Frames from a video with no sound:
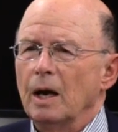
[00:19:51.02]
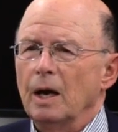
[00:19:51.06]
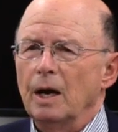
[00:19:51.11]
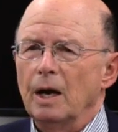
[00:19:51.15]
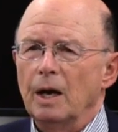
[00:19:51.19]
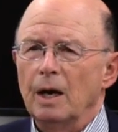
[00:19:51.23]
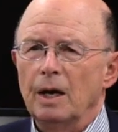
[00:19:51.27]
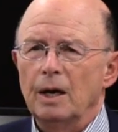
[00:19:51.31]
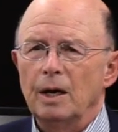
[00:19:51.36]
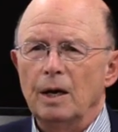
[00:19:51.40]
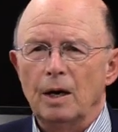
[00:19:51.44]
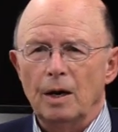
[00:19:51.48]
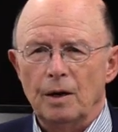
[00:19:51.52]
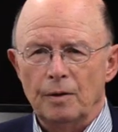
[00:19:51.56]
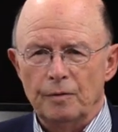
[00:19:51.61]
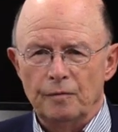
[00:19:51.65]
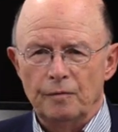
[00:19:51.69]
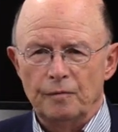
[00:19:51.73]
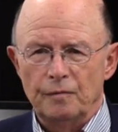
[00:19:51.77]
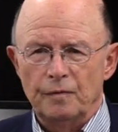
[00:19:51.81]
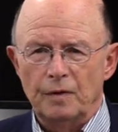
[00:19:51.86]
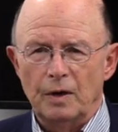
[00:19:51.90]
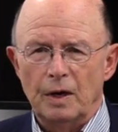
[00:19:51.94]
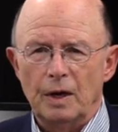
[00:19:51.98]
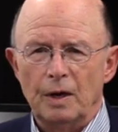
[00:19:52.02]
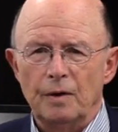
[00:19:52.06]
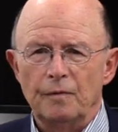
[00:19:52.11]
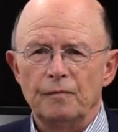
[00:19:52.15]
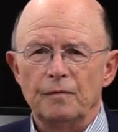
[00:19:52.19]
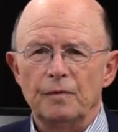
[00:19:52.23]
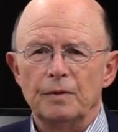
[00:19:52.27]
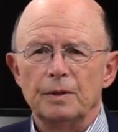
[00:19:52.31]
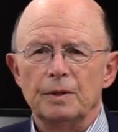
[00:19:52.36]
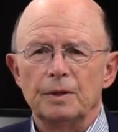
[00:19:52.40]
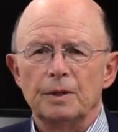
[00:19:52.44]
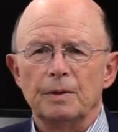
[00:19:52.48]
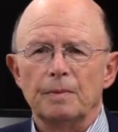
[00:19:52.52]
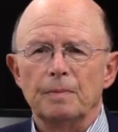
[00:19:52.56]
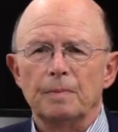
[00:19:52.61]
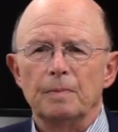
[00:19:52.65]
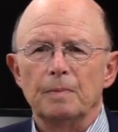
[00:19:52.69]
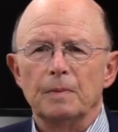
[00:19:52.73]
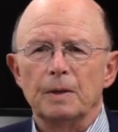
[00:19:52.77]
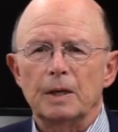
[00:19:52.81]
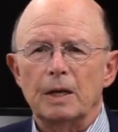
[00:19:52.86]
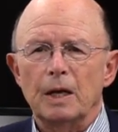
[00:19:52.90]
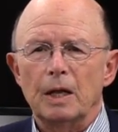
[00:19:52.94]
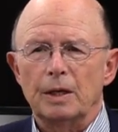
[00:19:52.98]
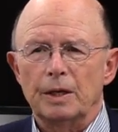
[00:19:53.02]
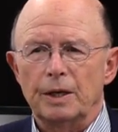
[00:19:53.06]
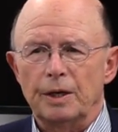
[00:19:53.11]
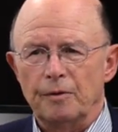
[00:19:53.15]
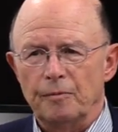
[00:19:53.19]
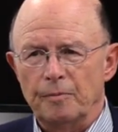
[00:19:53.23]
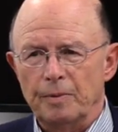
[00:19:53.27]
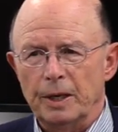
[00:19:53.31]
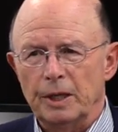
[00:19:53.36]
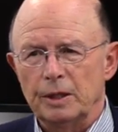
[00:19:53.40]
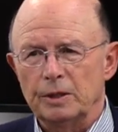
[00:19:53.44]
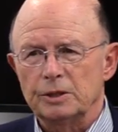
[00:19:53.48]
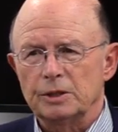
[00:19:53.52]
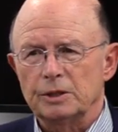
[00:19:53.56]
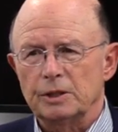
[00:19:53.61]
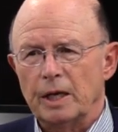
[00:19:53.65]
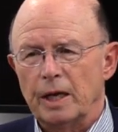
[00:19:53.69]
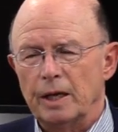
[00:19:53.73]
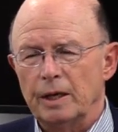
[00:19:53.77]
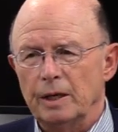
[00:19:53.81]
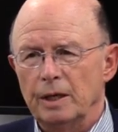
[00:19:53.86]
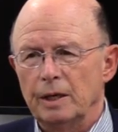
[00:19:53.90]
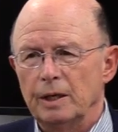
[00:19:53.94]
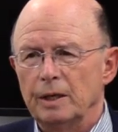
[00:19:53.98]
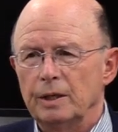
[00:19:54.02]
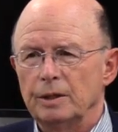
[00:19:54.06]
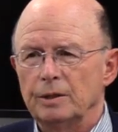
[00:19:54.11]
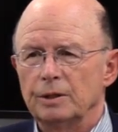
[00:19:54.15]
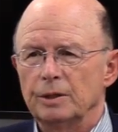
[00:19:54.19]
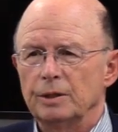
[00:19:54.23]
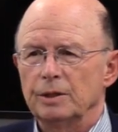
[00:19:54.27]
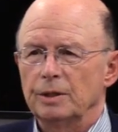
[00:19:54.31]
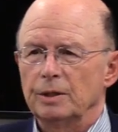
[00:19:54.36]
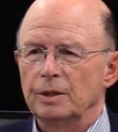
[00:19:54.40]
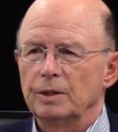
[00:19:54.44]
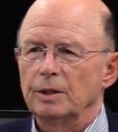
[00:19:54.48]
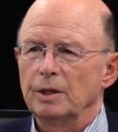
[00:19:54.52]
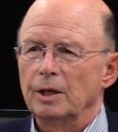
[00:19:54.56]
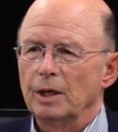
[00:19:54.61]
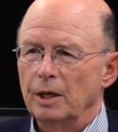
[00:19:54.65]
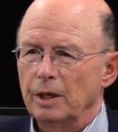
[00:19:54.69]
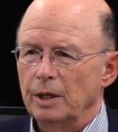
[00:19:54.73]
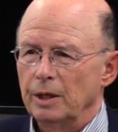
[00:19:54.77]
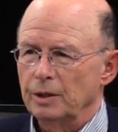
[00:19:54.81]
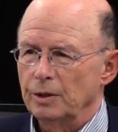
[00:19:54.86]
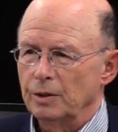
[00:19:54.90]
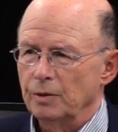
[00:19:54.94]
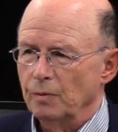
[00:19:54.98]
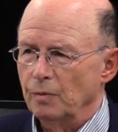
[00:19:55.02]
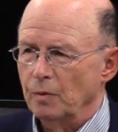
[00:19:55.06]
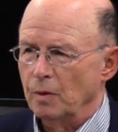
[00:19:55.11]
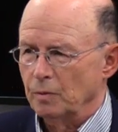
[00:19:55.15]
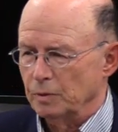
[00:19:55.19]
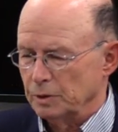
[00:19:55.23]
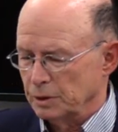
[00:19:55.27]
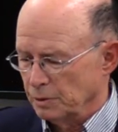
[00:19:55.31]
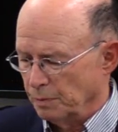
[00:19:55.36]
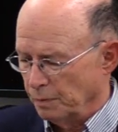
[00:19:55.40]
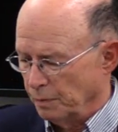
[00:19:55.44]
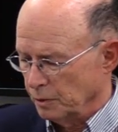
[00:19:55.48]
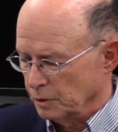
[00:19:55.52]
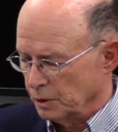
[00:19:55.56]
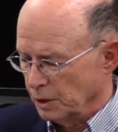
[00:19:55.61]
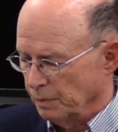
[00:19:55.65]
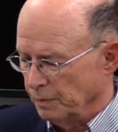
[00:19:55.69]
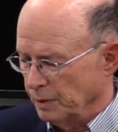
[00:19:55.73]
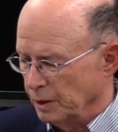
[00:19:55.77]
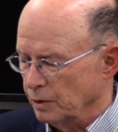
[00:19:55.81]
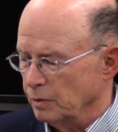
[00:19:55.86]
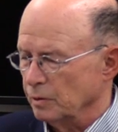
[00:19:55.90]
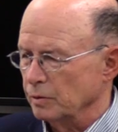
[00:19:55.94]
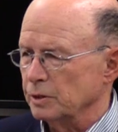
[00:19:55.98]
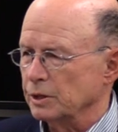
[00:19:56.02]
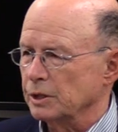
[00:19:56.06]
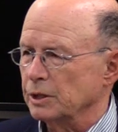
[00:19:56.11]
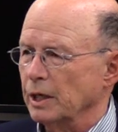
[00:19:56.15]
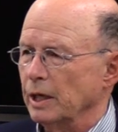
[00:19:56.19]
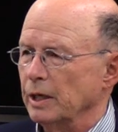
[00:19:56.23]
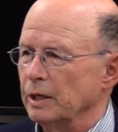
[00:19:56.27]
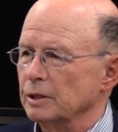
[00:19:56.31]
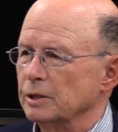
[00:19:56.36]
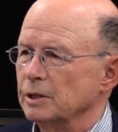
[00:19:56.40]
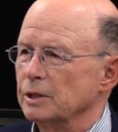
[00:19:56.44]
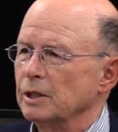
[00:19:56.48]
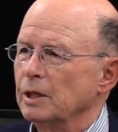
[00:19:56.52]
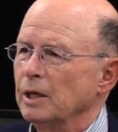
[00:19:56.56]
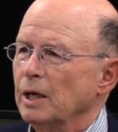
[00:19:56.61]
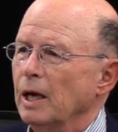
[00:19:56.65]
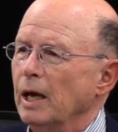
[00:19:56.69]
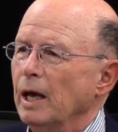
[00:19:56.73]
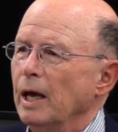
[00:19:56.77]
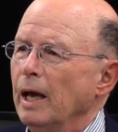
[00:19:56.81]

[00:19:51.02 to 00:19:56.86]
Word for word: uh, of, of the colony of Palestine into, into what was supposed to be two states.